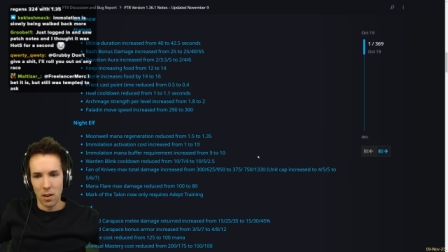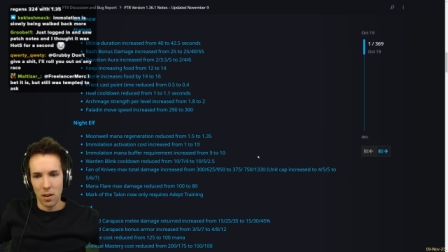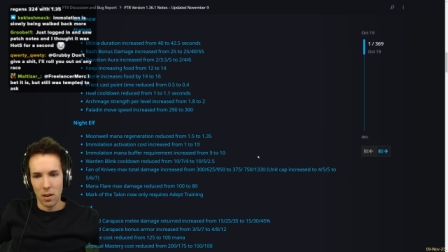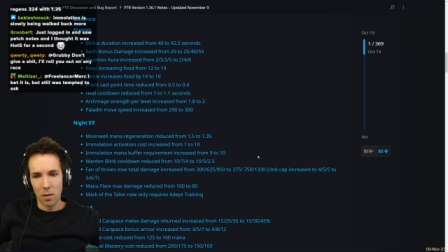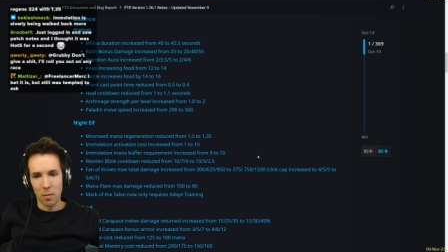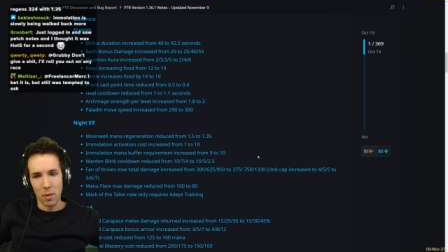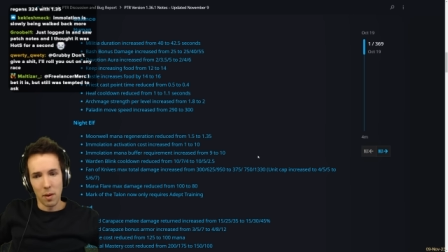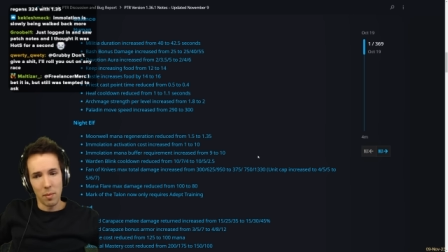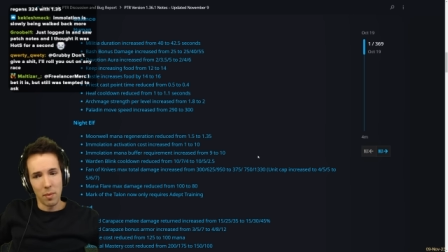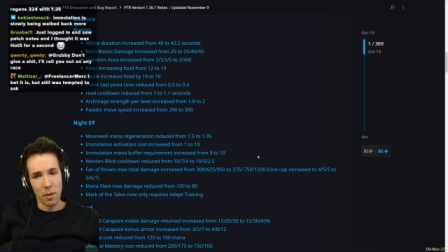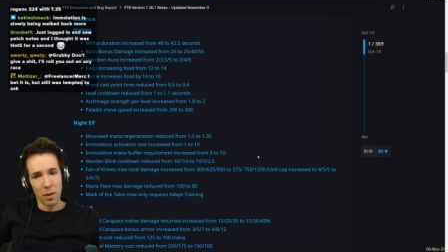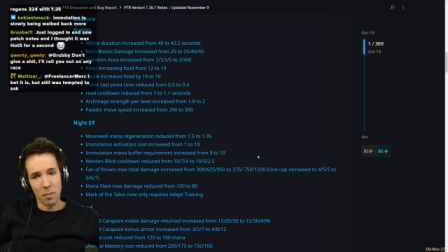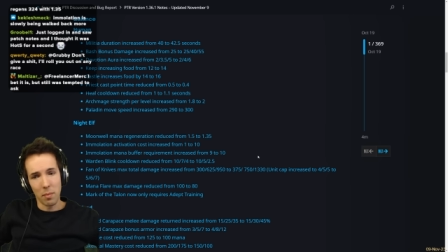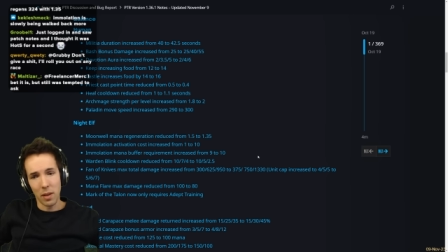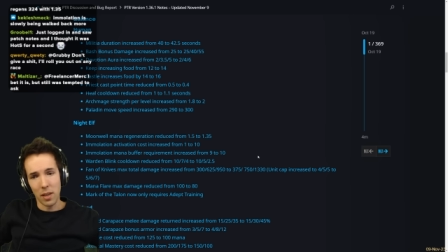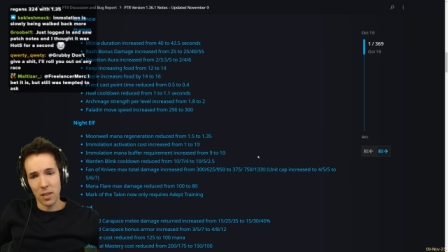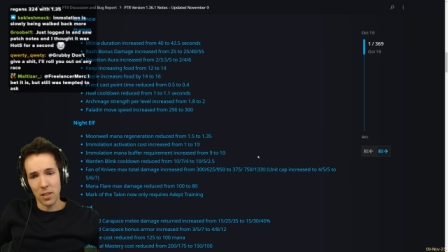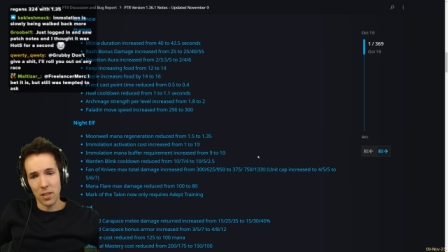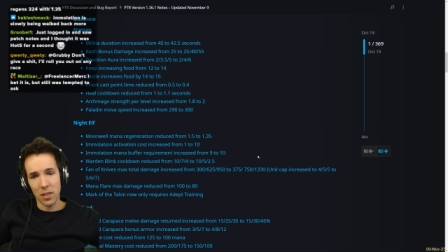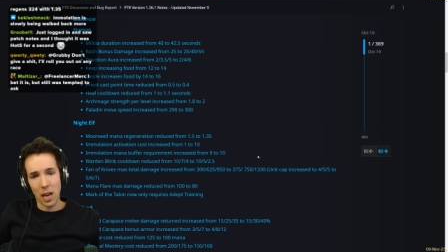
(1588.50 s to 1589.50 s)
or maybe it
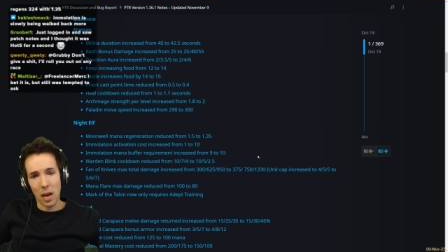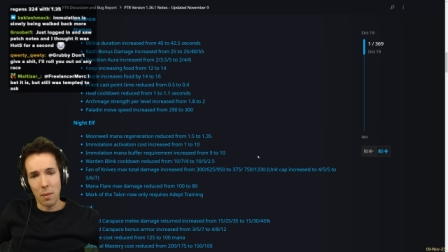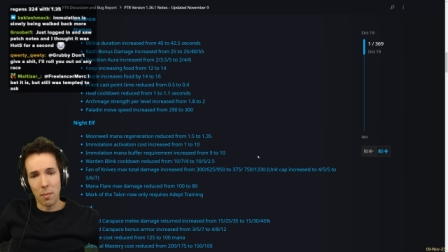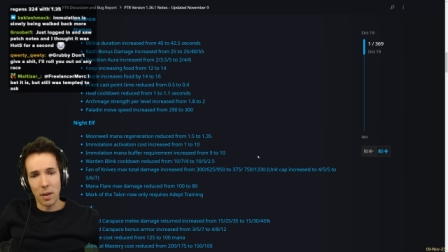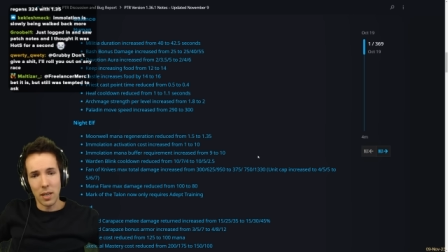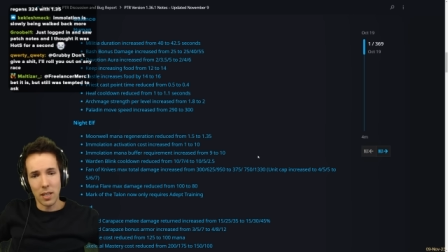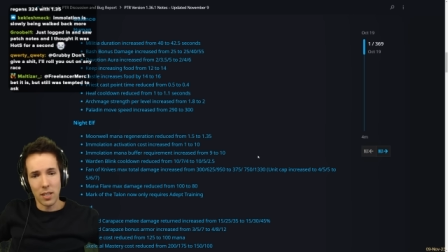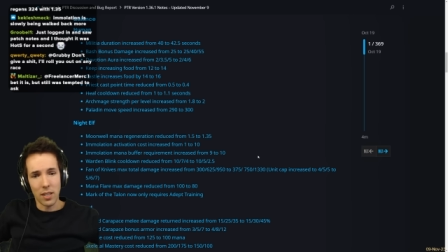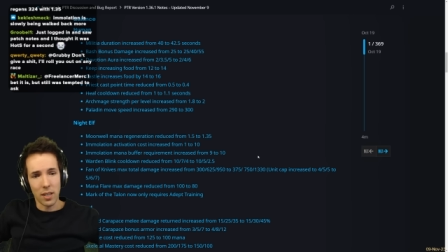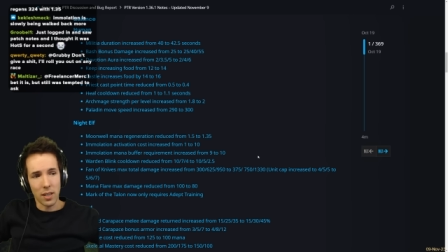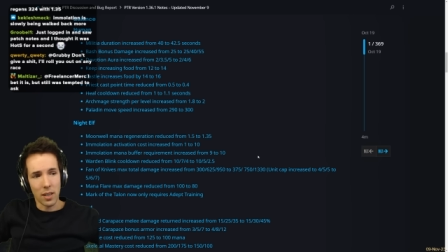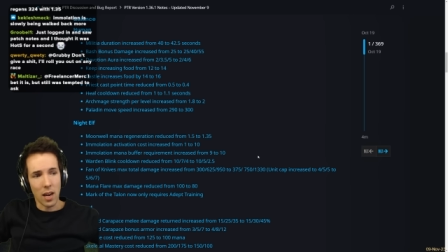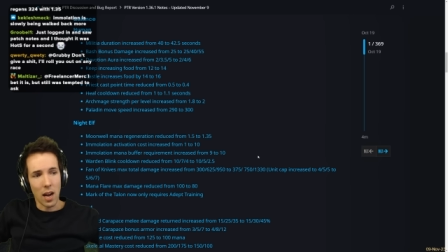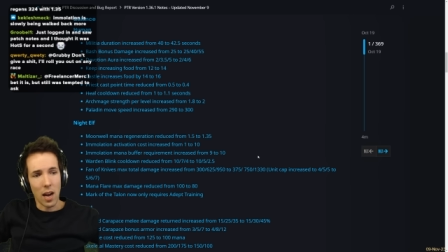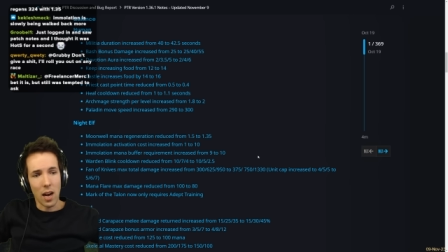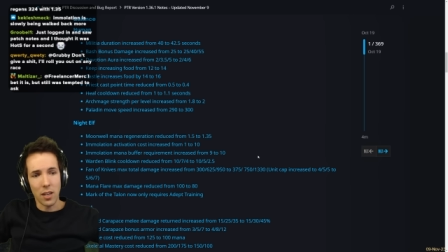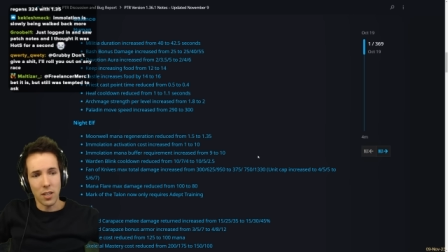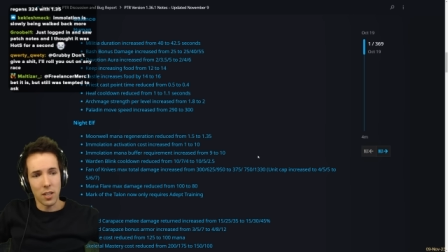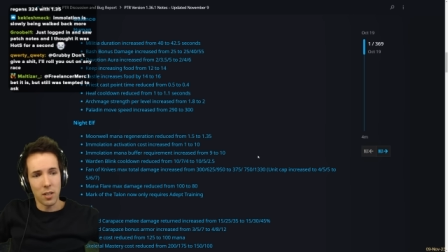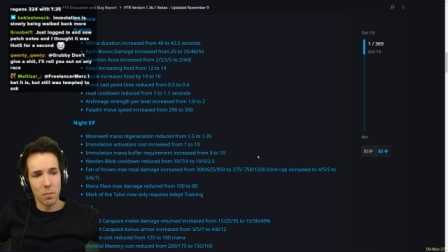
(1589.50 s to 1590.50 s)
means how much it
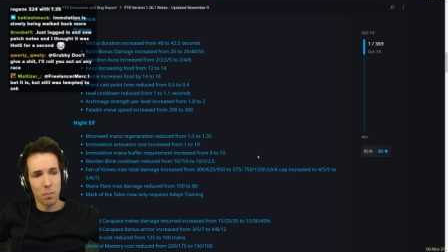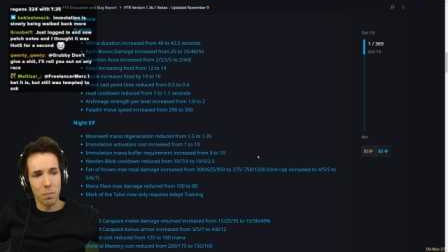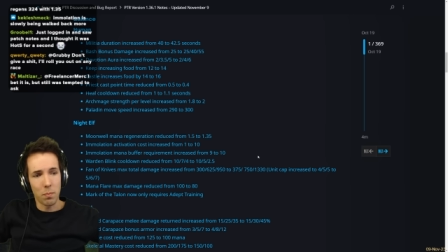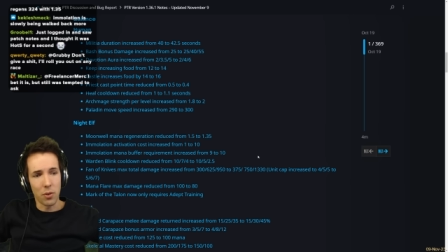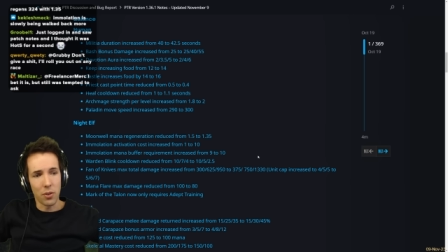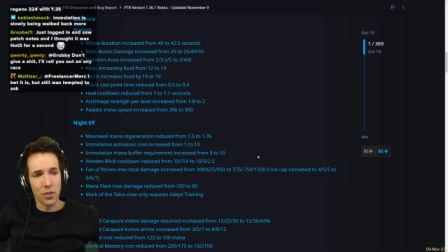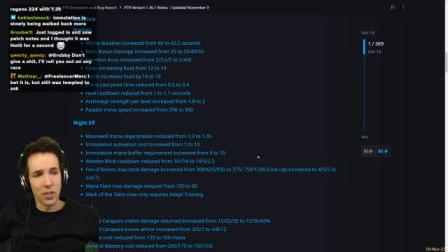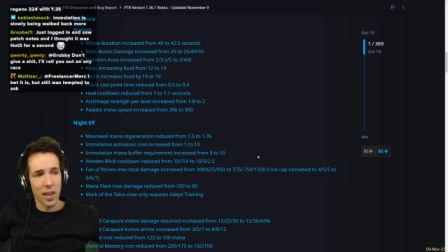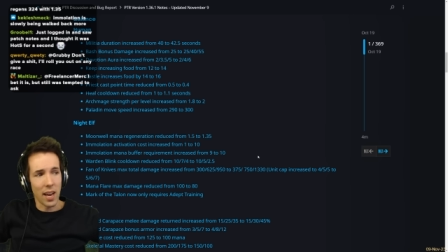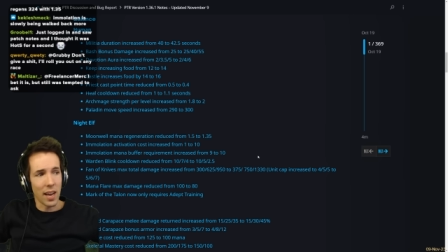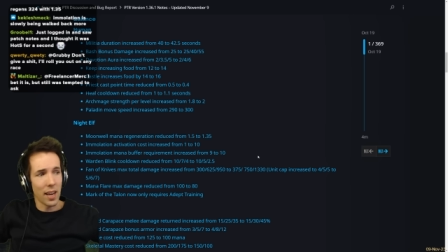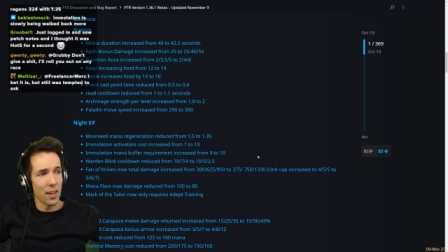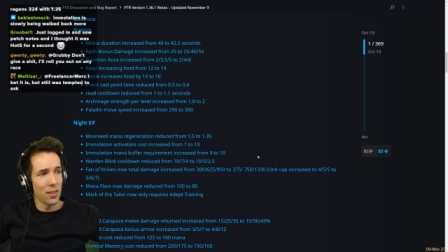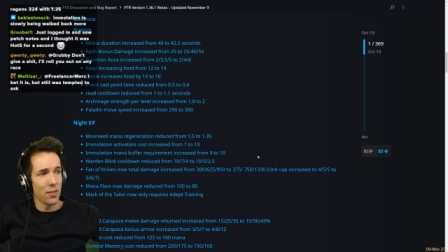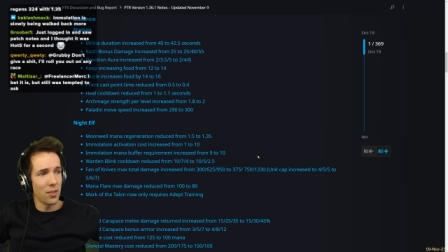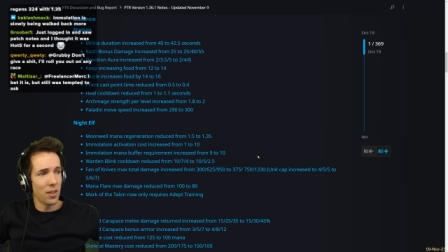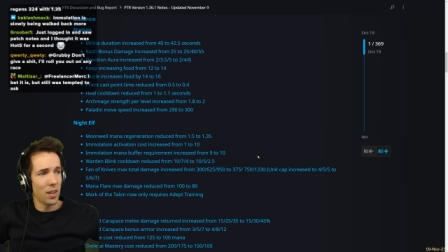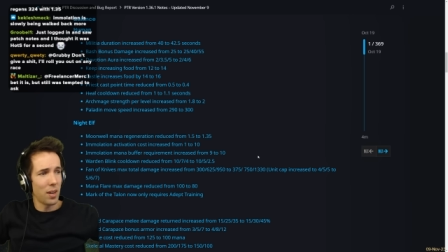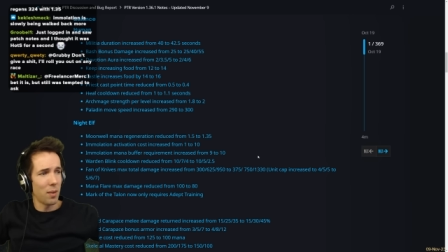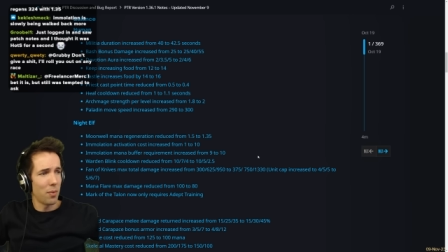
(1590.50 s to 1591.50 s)
costs per
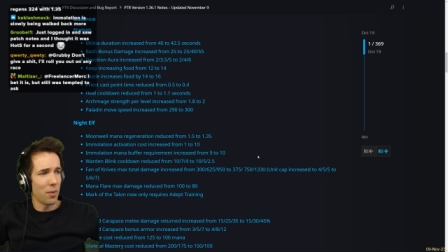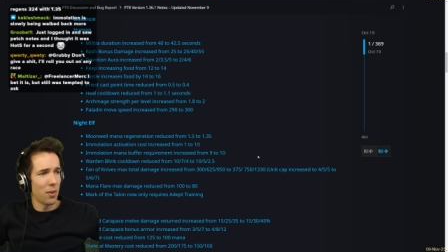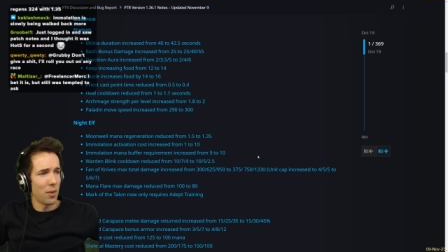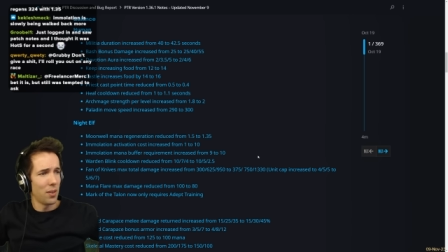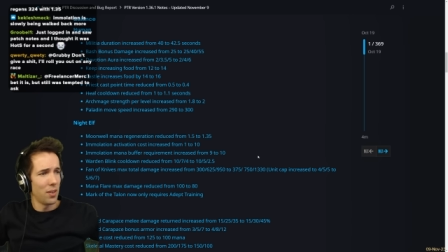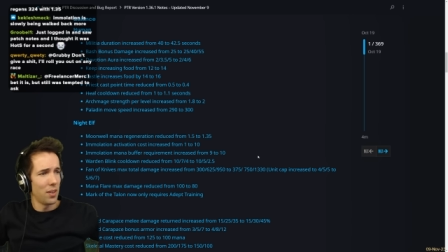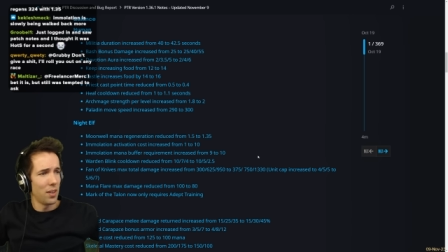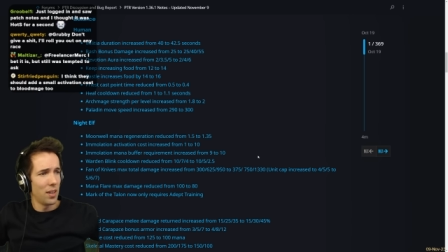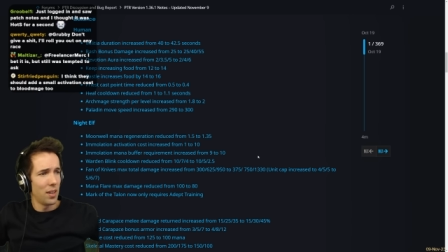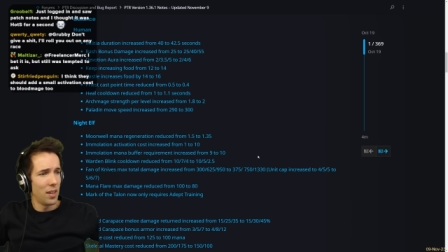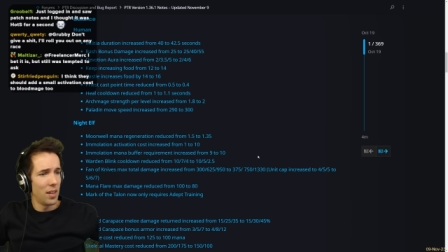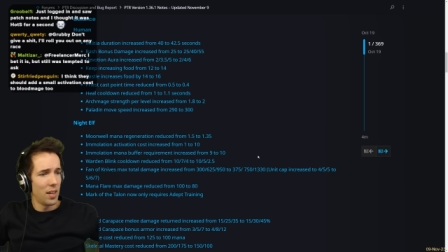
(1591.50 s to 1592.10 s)
second to keep it on.